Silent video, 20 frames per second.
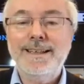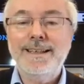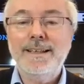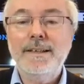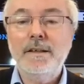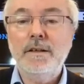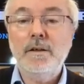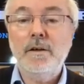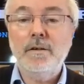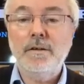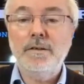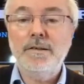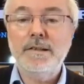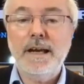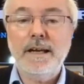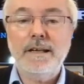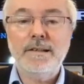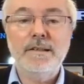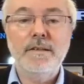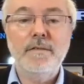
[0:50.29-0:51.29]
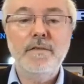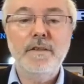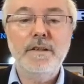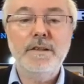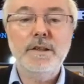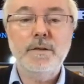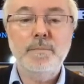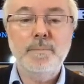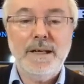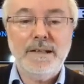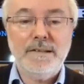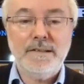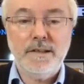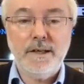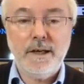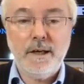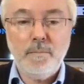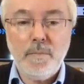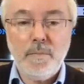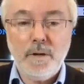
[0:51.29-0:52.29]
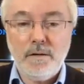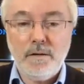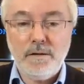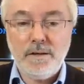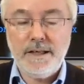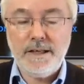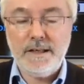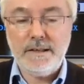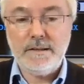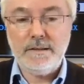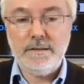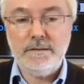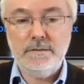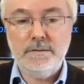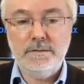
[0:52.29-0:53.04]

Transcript: in the context of the domestic market.